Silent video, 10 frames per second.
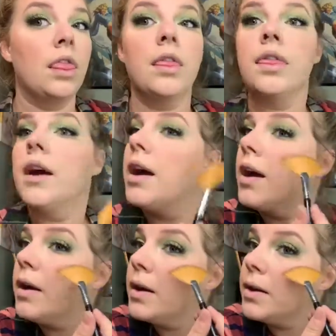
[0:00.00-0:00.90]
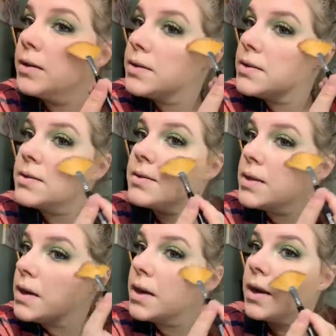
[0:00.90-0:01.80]
That is
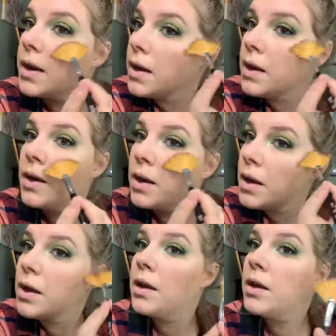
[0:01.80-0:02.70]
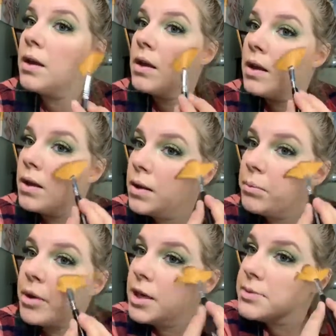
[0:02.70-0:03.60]
stunning.
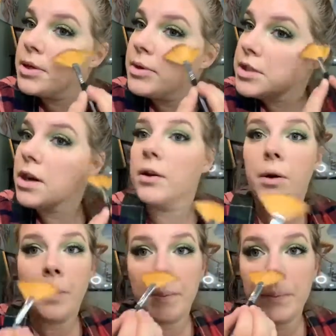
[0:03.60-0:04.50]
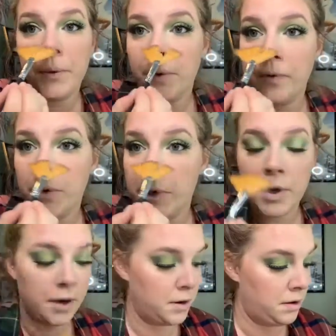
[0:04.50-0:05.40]
My husband and my daughter are home, so if you hear